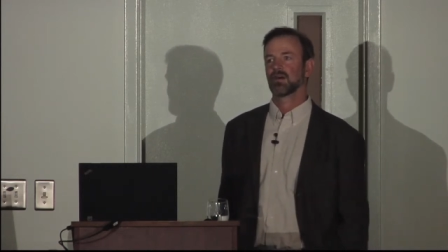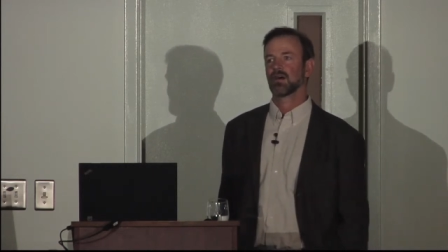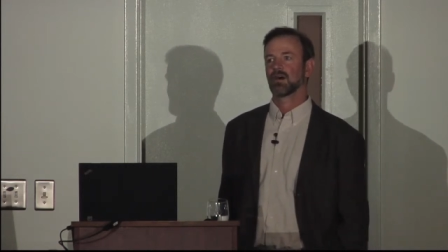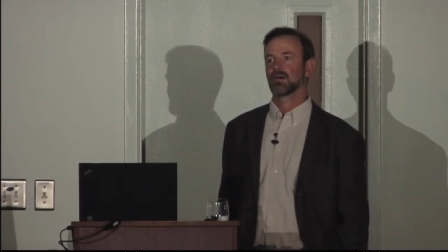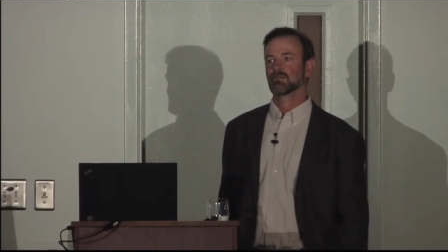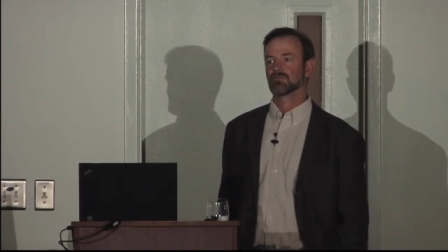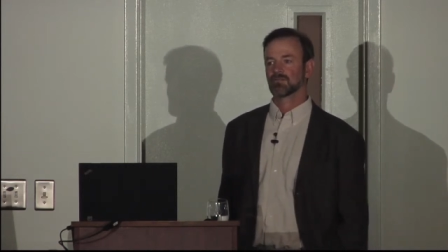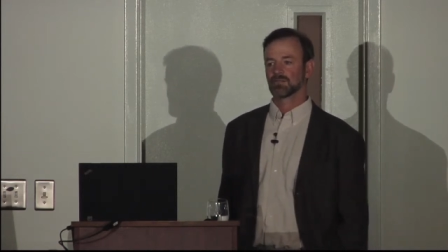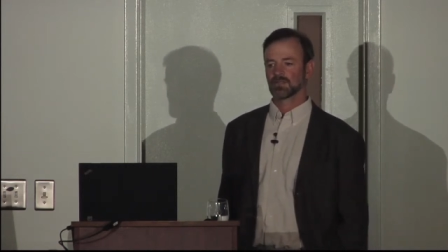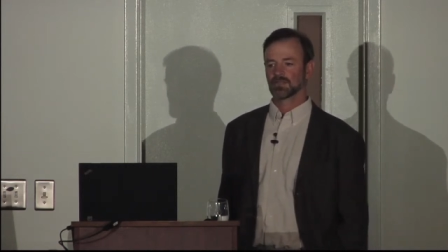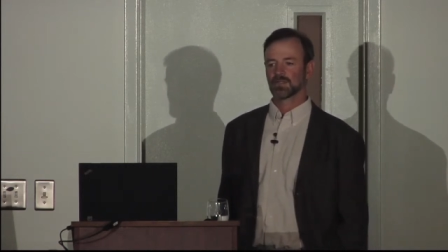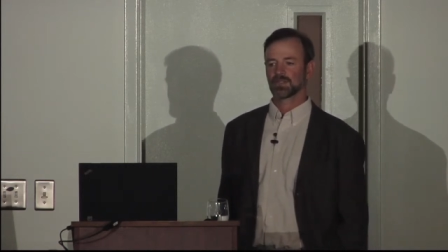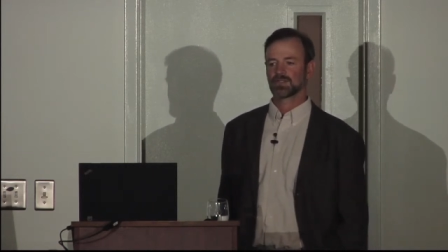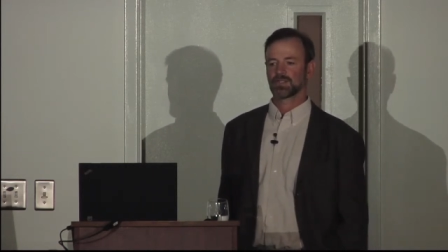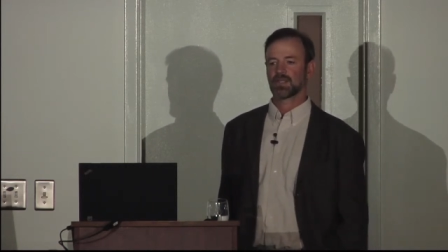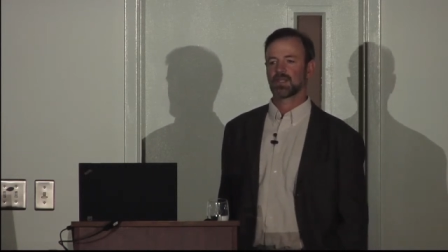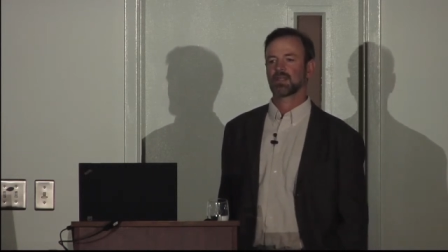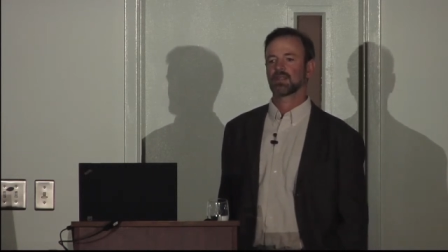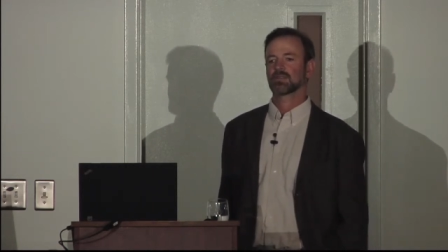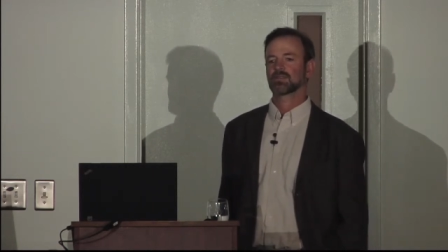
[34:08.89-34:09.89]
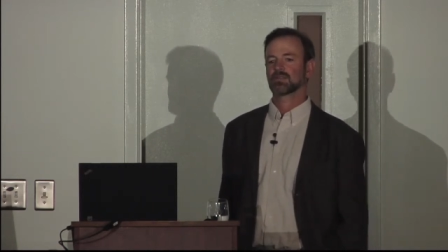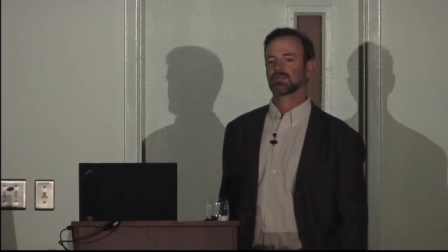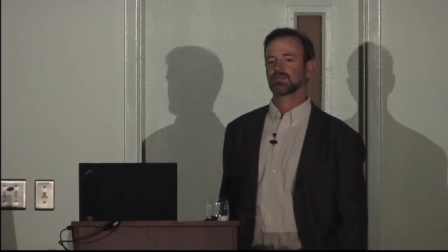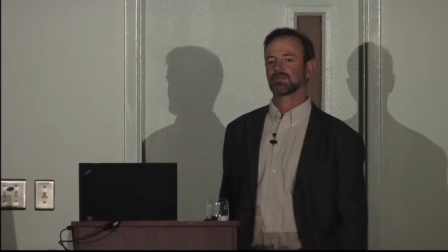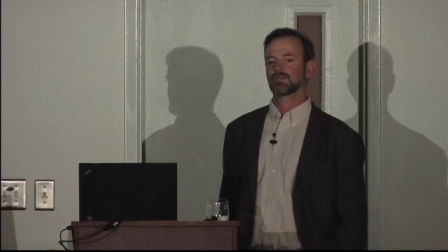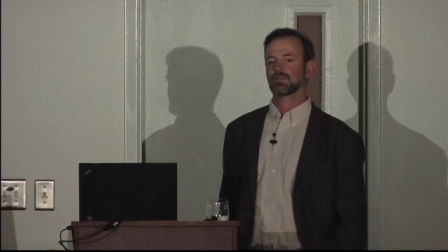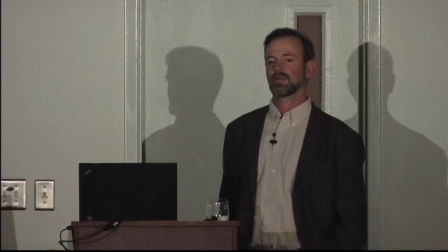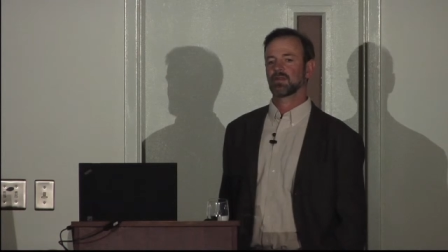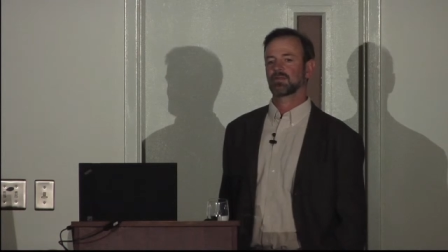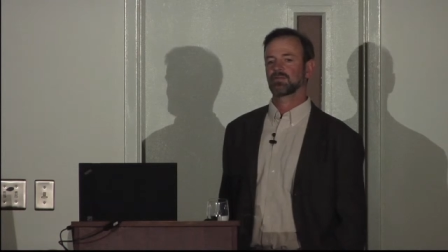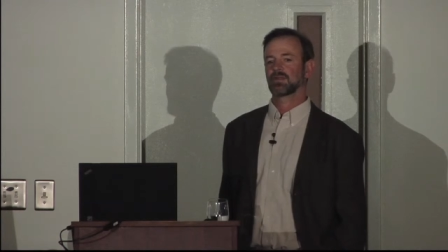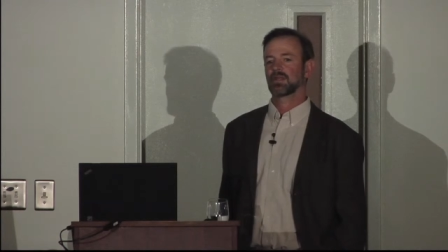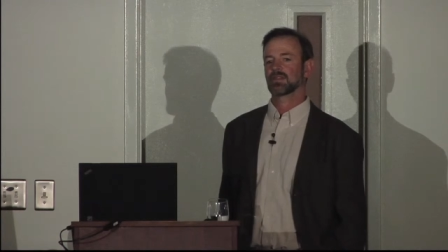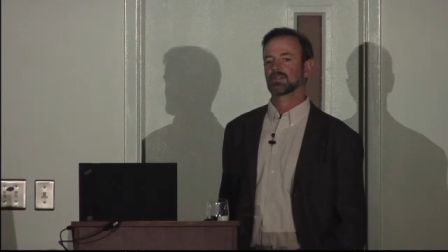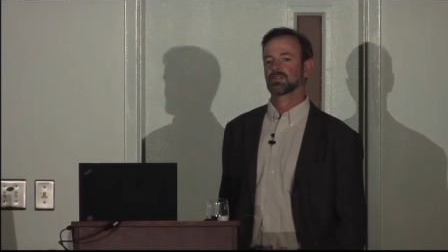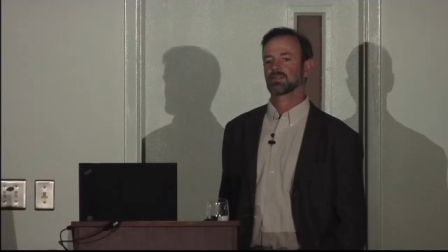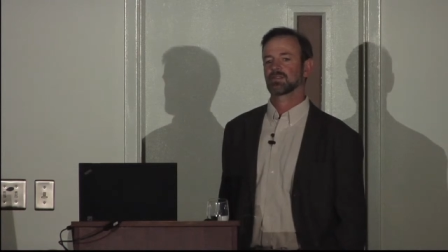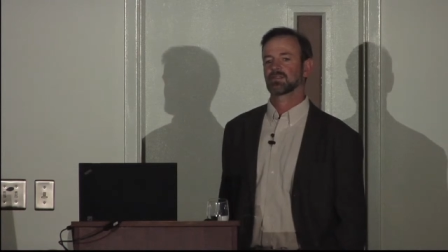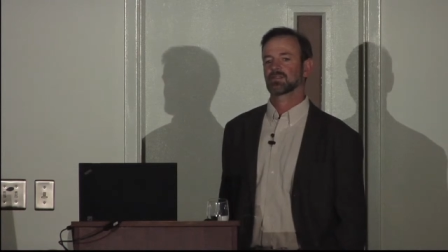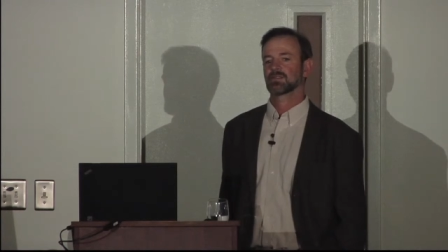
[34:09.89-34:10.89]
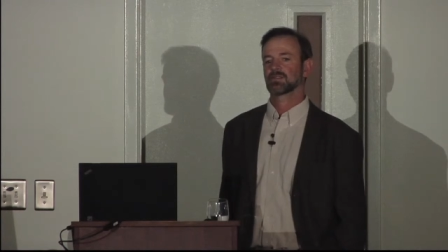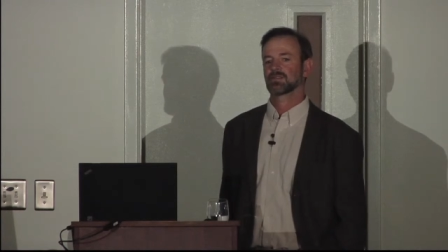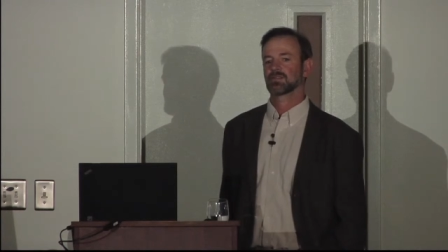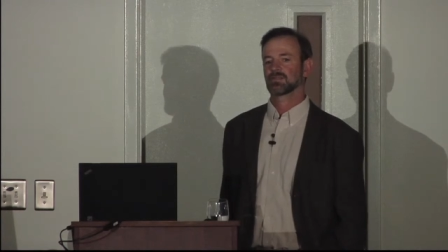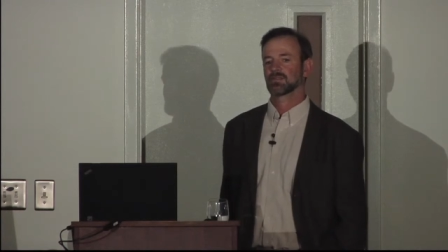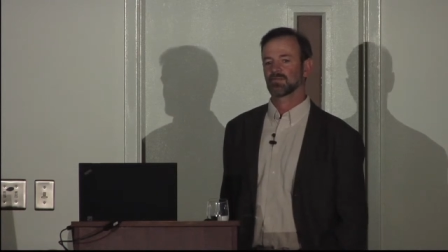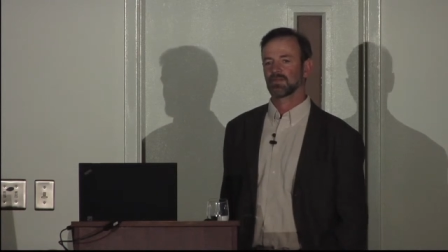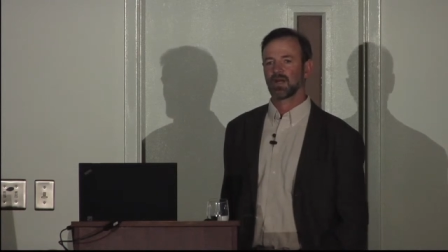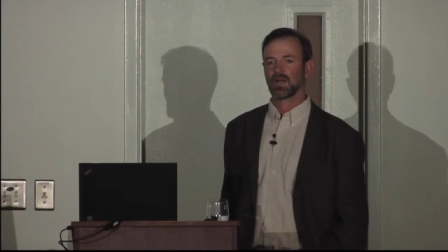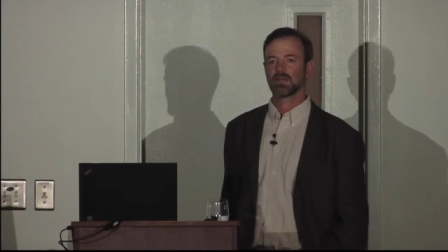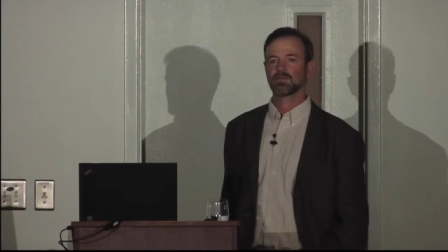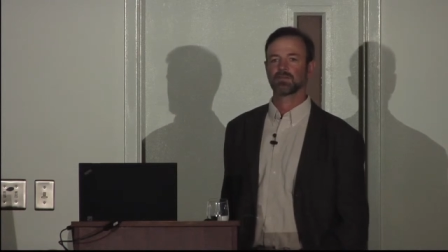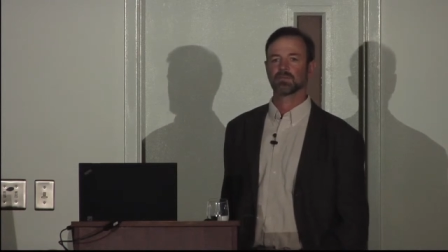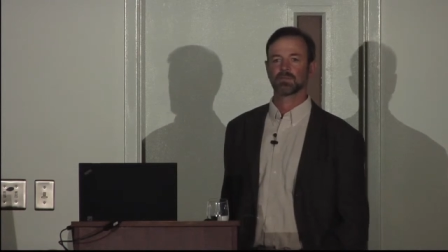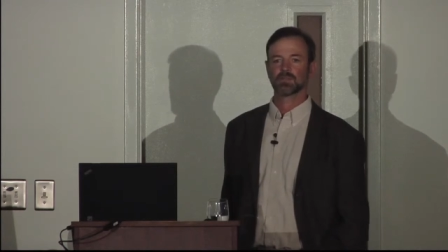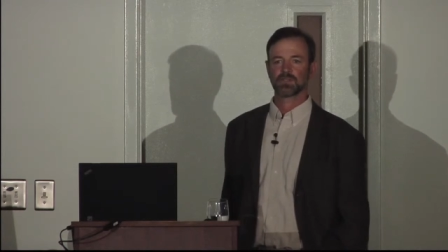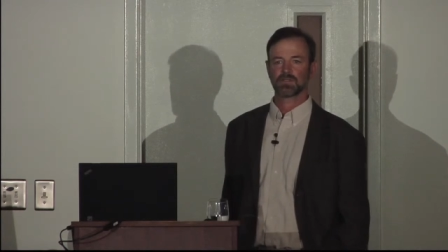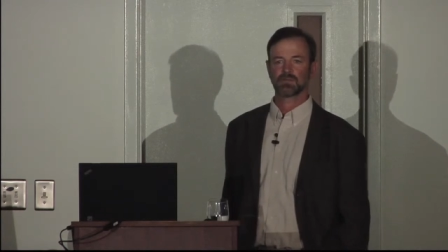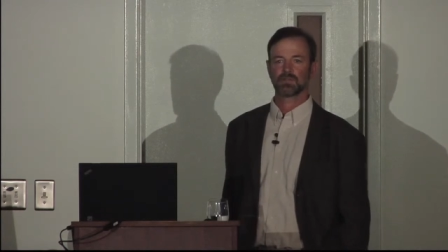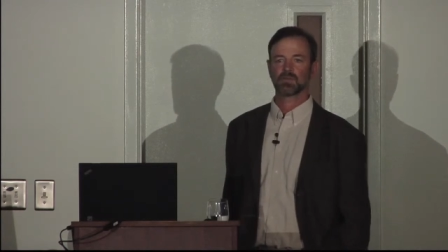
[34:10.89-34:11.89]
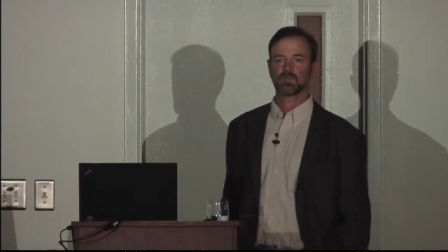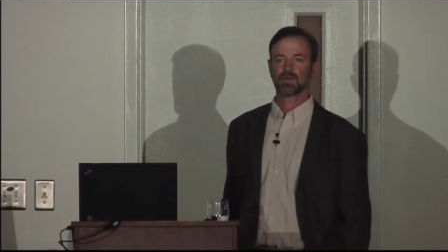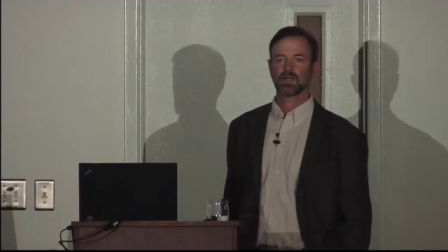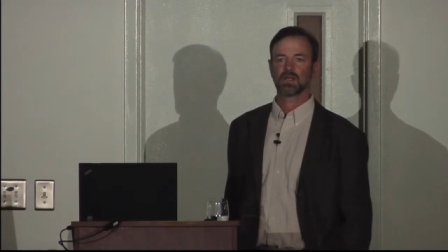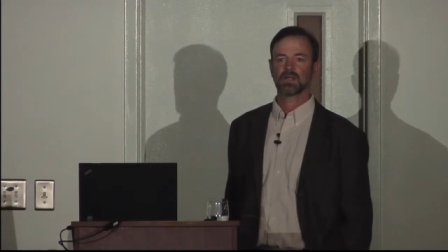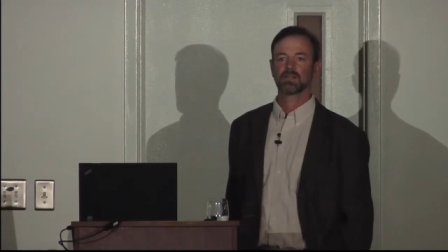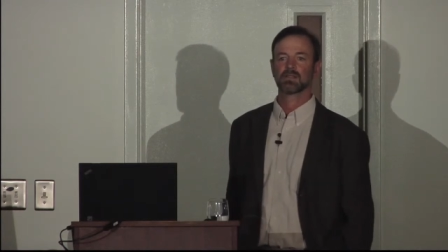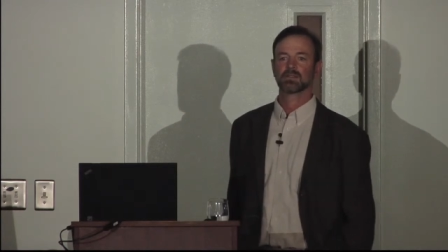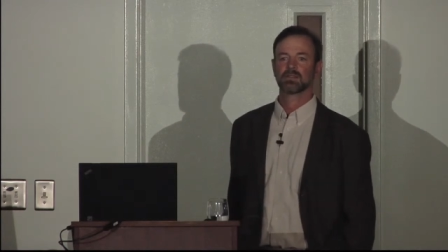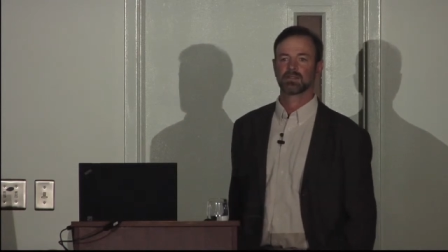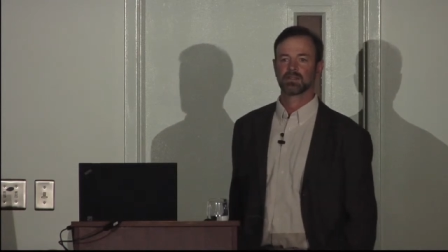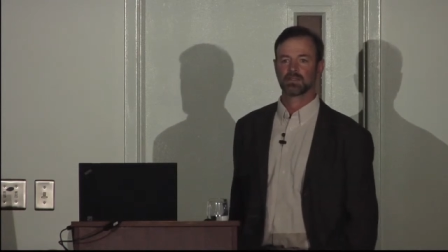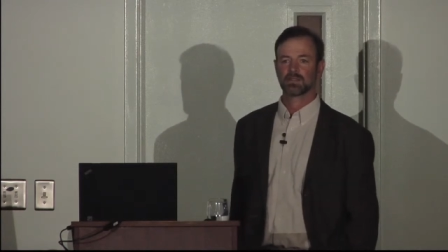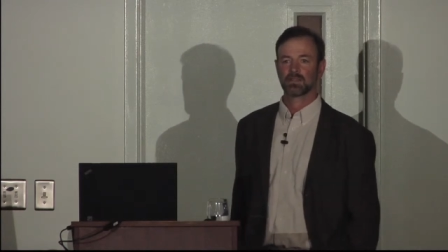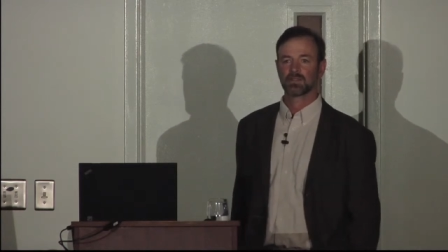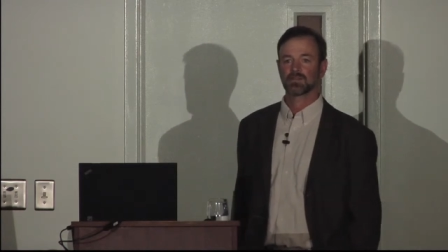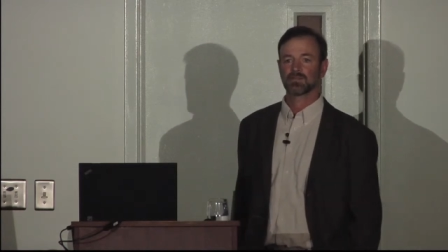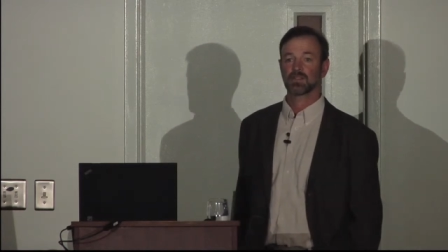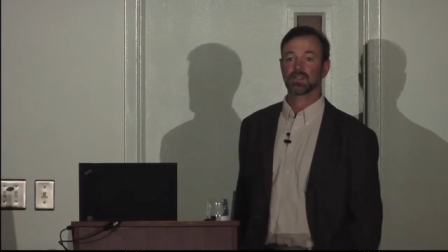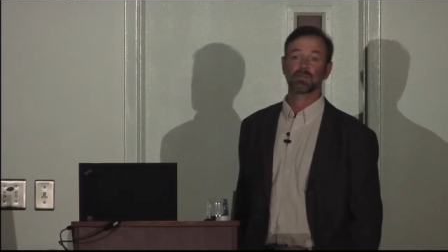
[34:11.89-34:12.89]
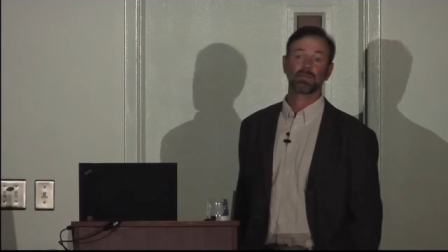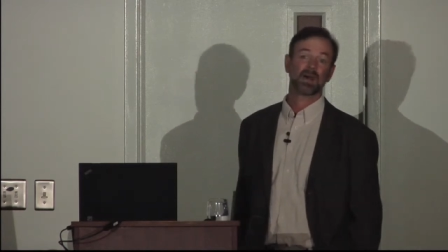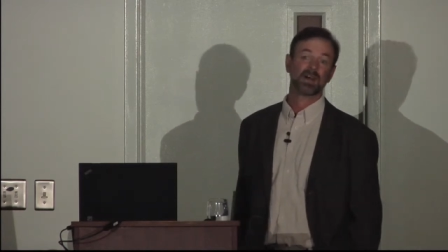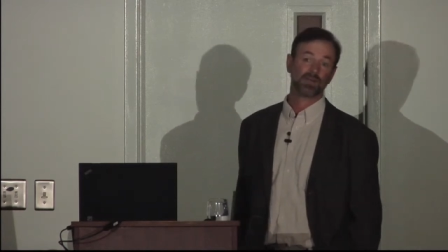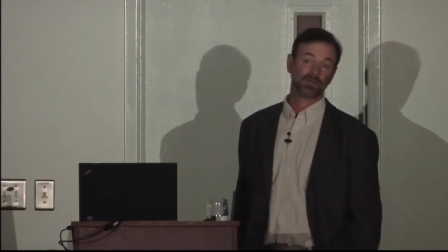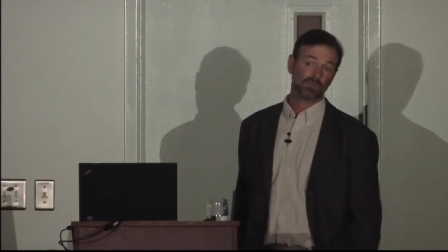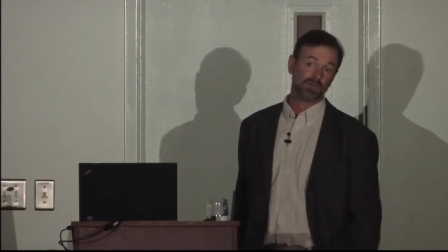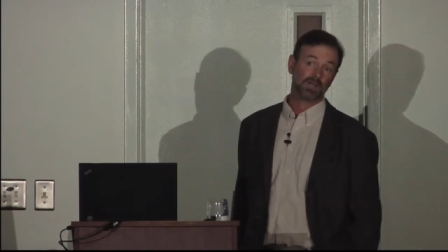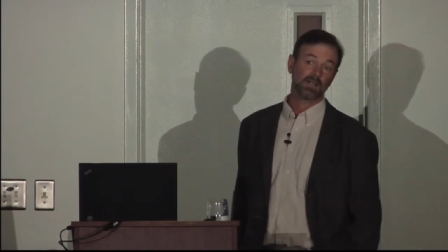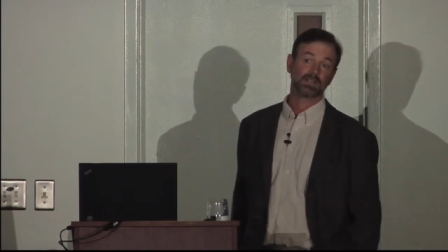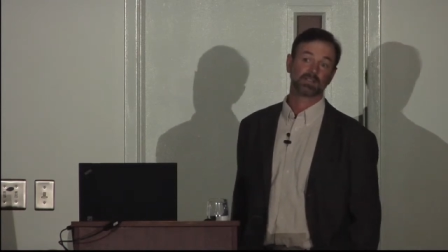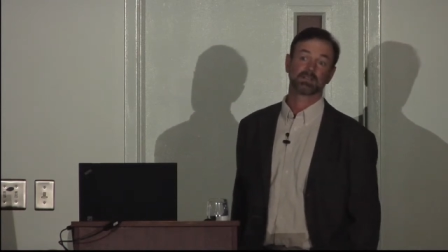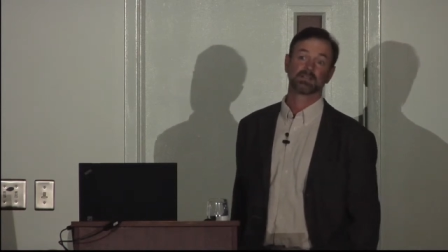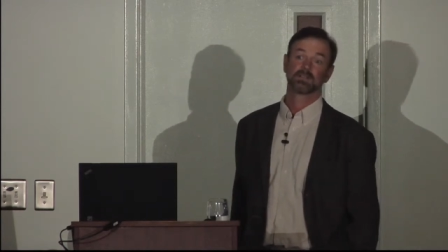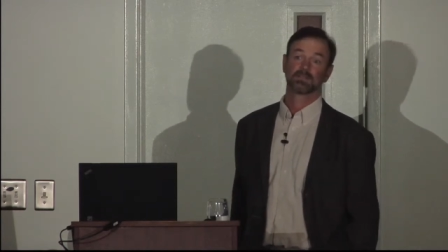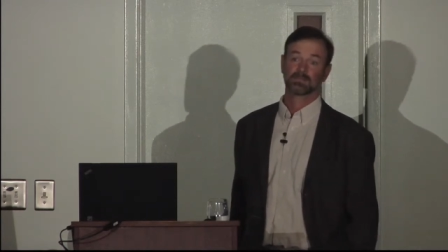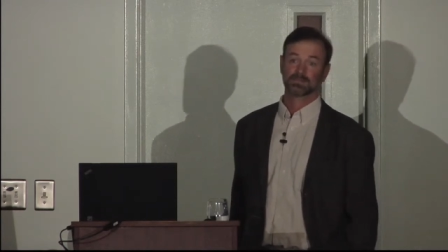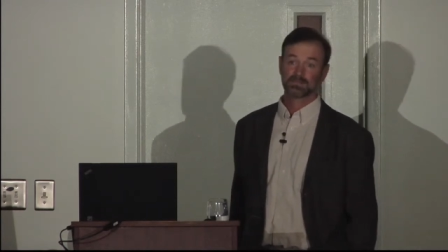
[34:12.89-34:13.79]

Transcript: a real chance of, of not just surviving, but doing well in the country, no matter what.